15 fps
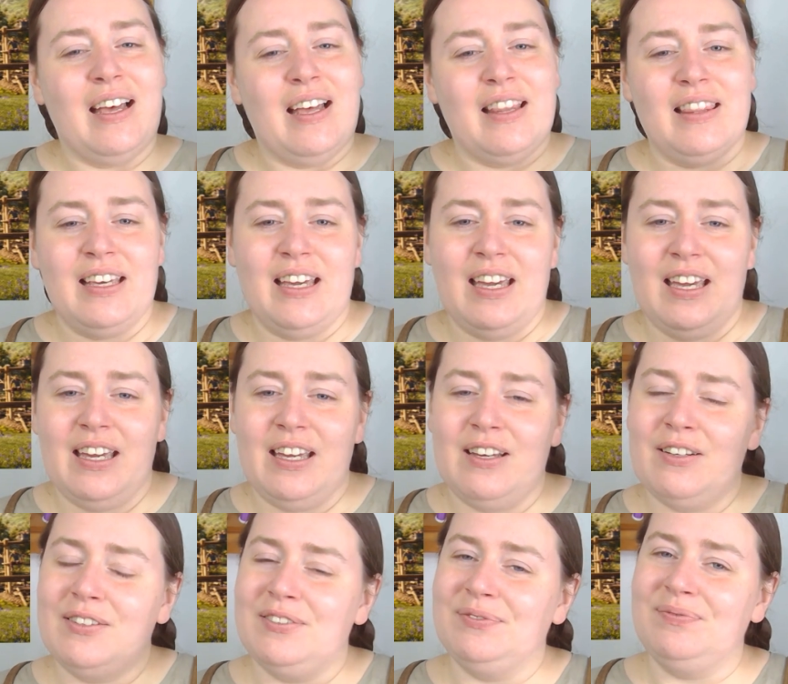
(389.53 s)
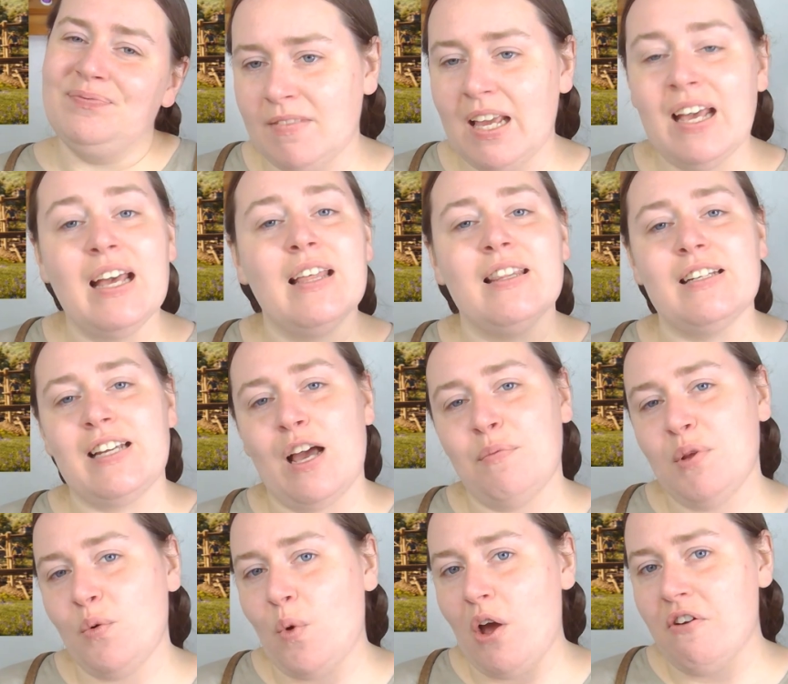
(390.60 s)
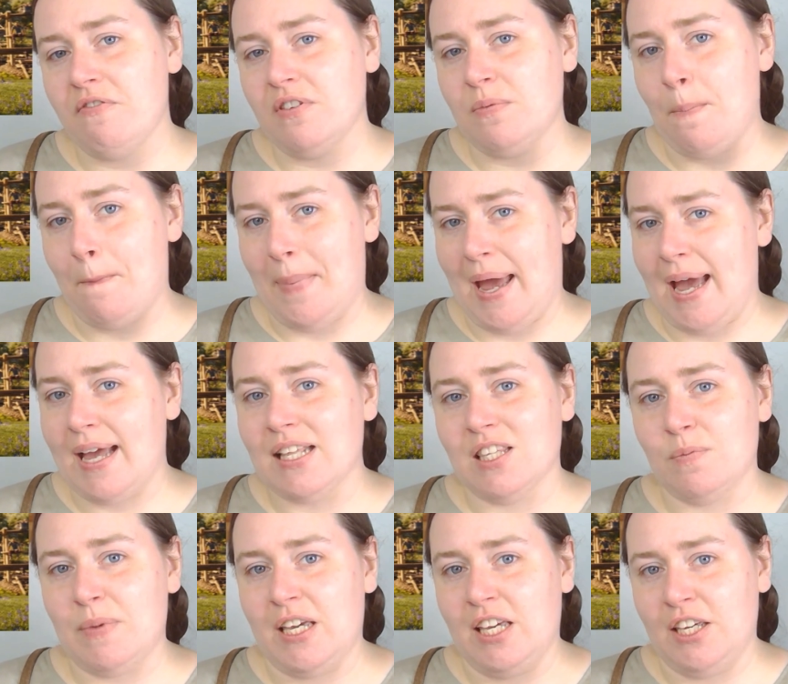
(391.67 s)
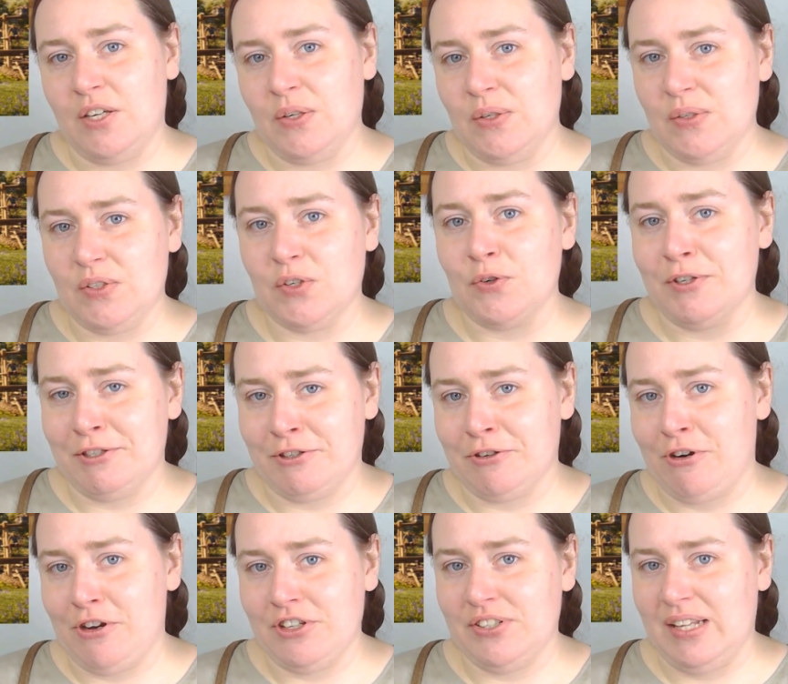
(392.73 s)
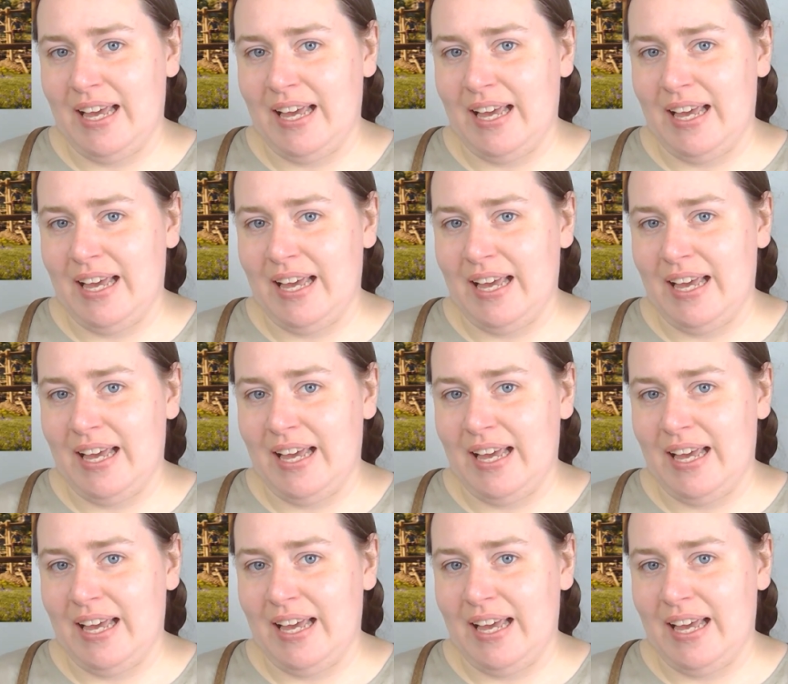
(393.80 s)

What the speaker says: the tablet woven bands being used crisscross